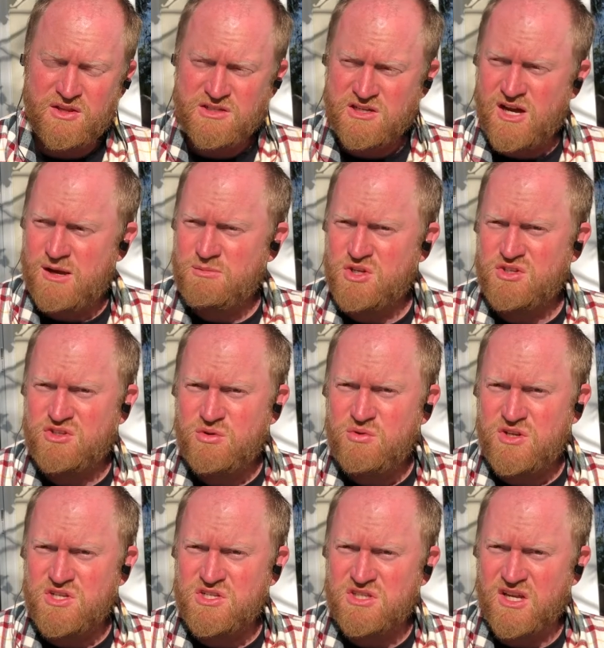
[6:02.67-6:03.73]
the time you do
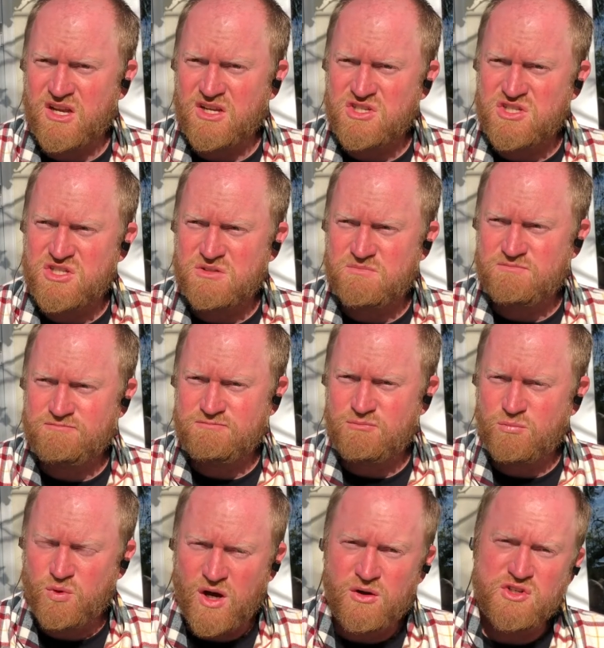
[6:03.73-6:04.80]
these things,
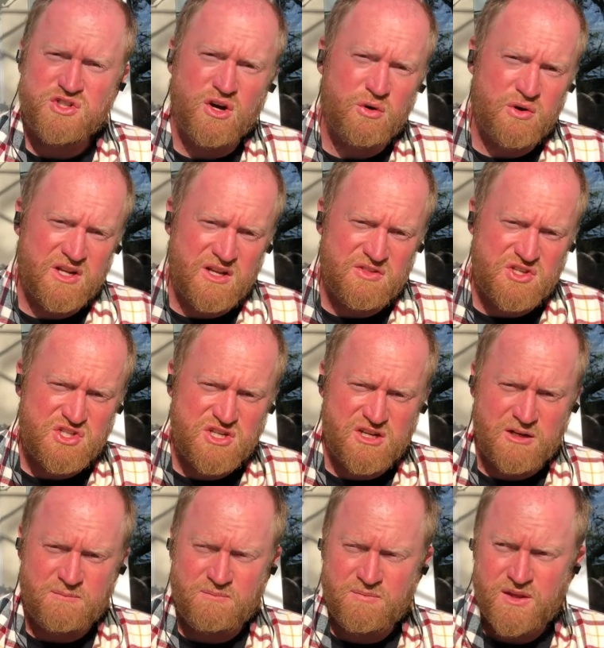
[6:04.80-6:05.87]
well, it's already in the
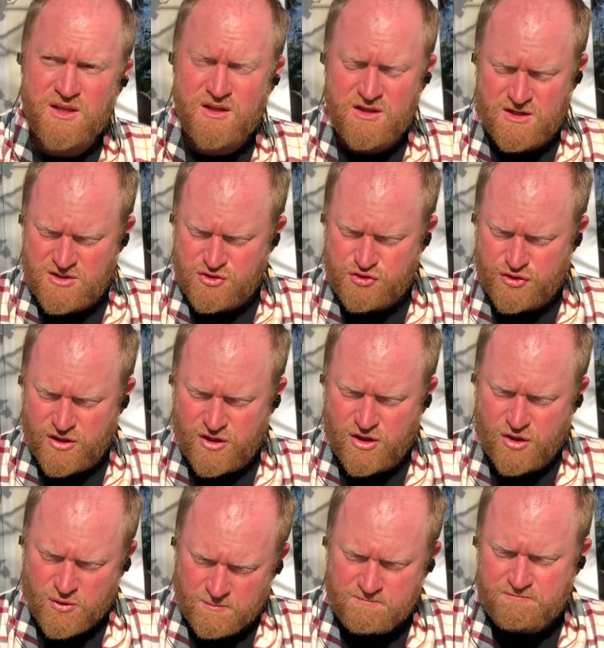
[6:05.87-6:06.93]
city.
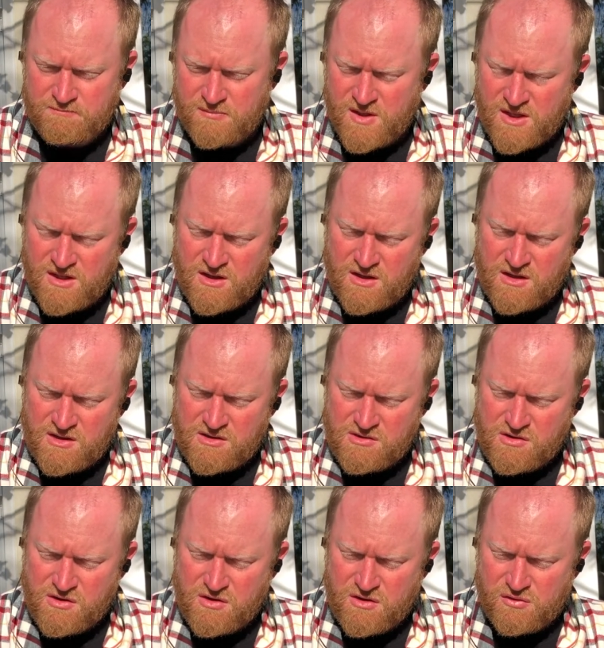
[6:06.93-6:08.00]
So
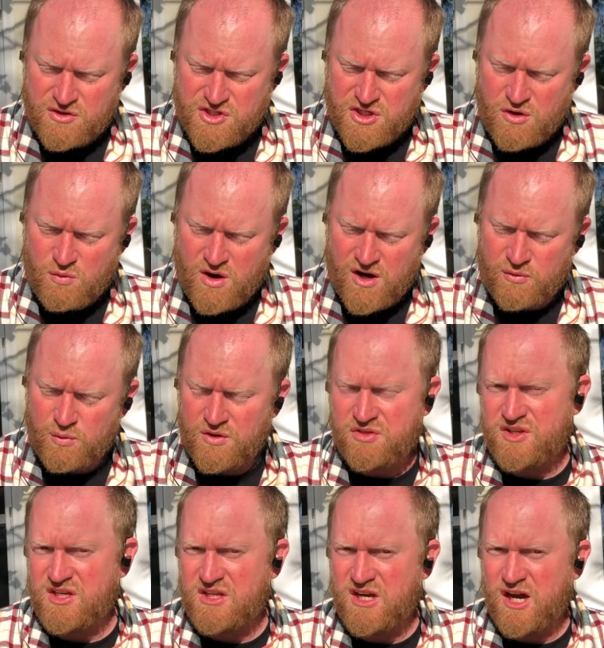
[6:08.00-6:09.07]
let's go on with
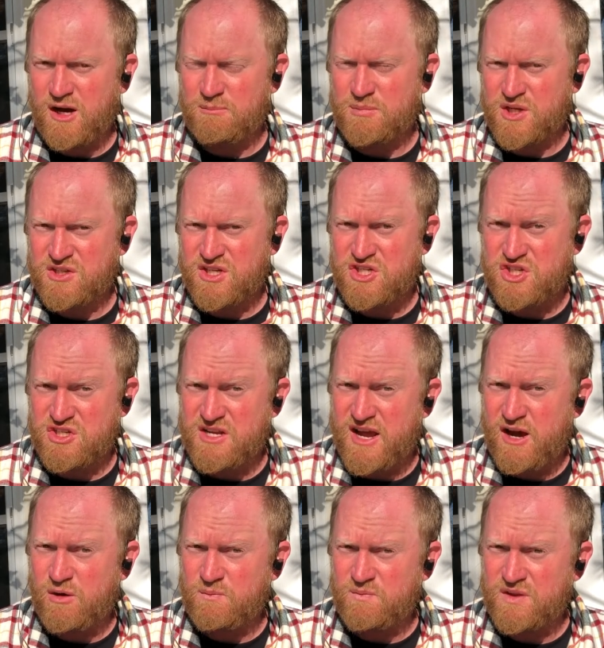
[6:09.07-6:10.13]
the condition.
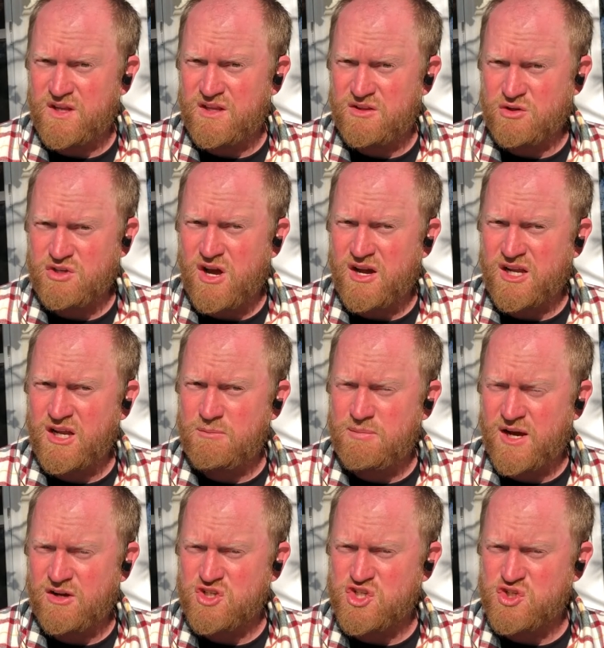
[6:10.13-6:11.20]
Now, they're talking
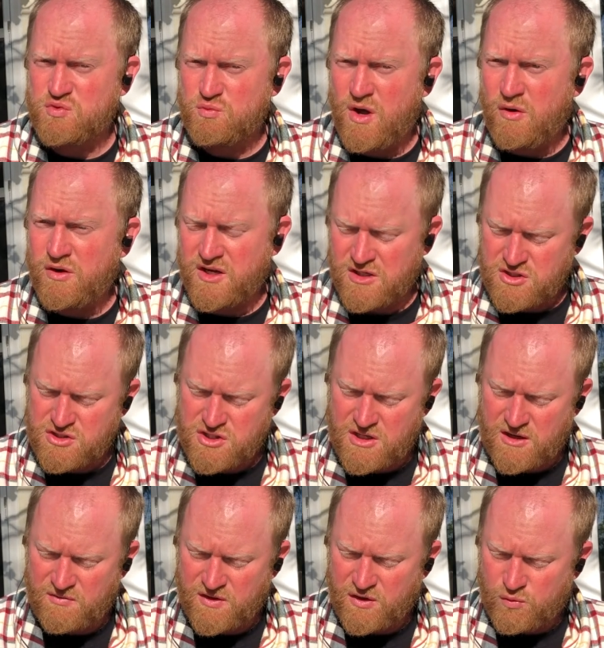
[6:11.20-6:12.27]
about swellings
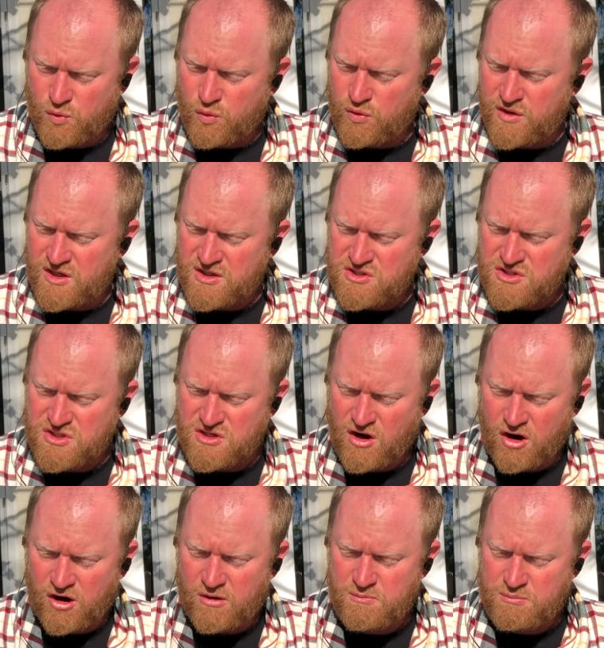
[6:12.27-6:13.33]
in the groins and
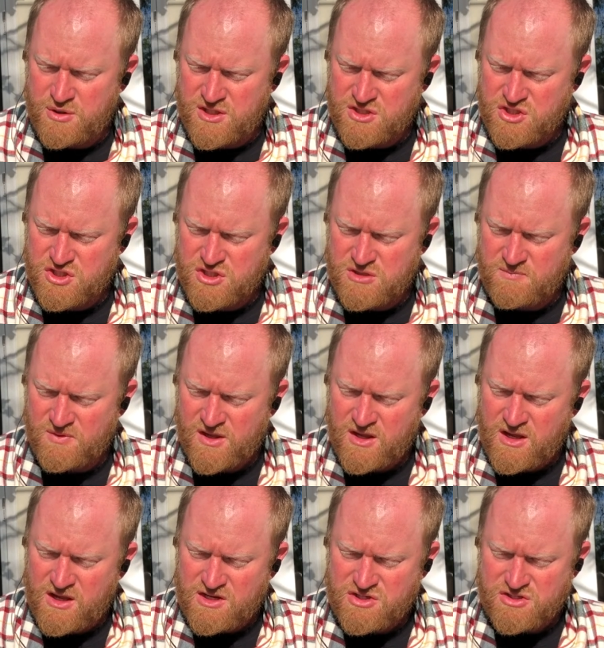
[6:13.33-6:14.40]
armpits,
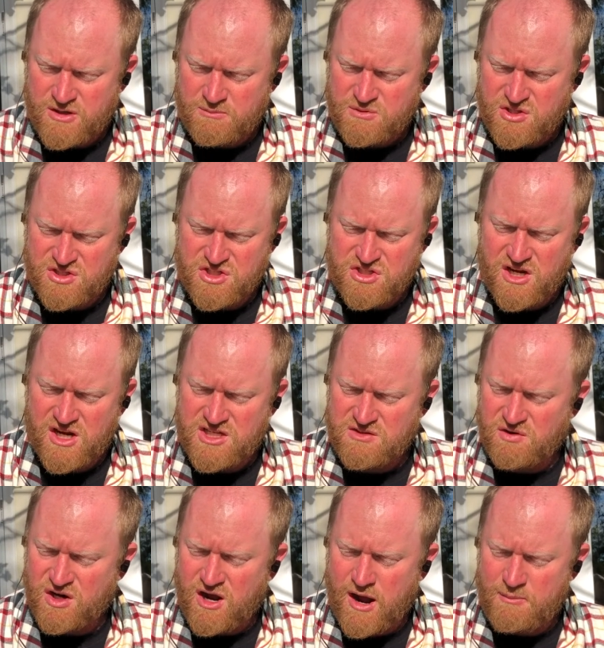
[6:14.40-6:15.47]
some to the size
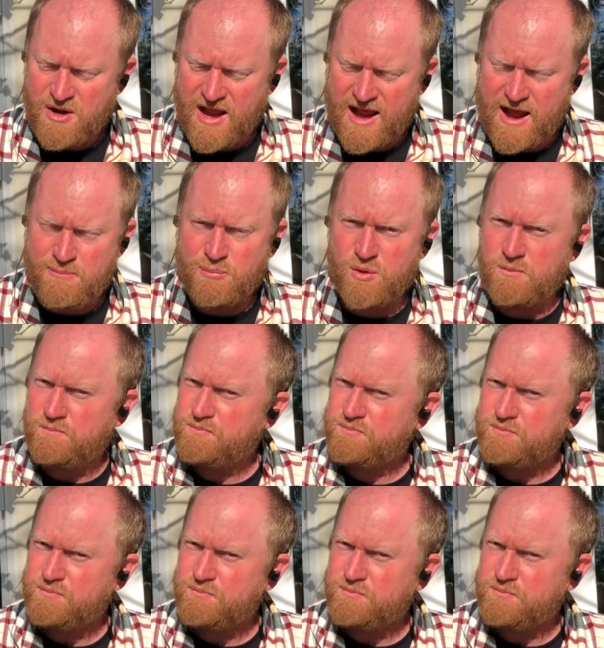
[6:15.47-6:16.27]
of a common apple.